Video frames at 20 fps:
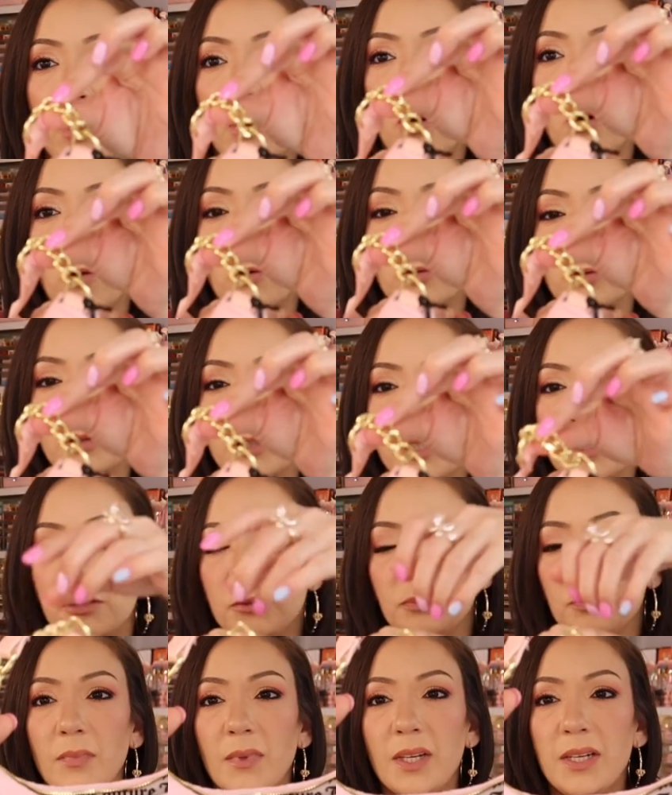gold
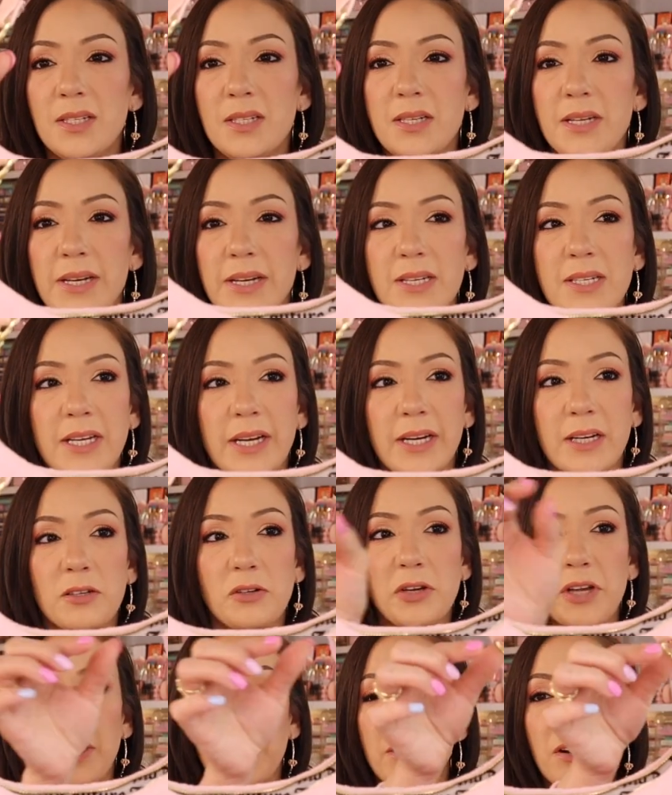
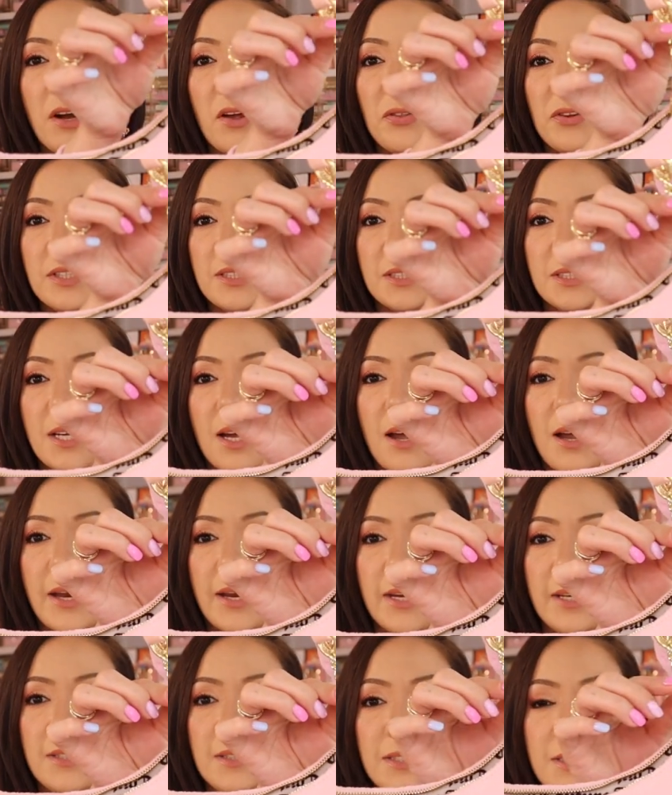detail here on the
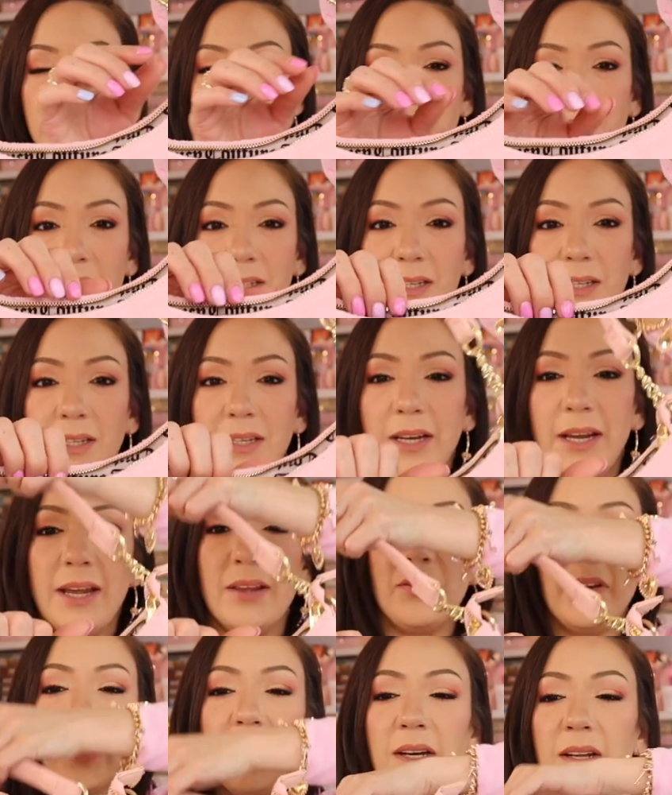sides.
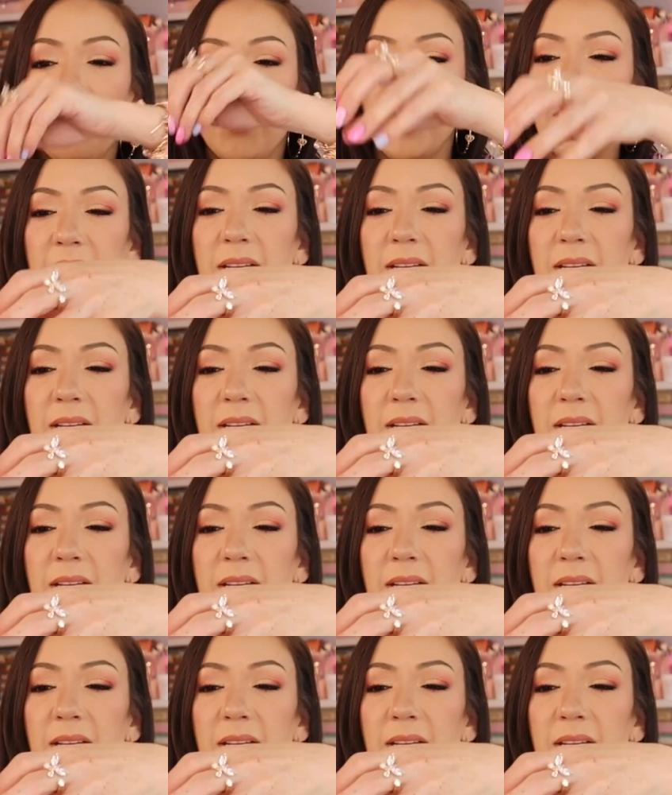And then the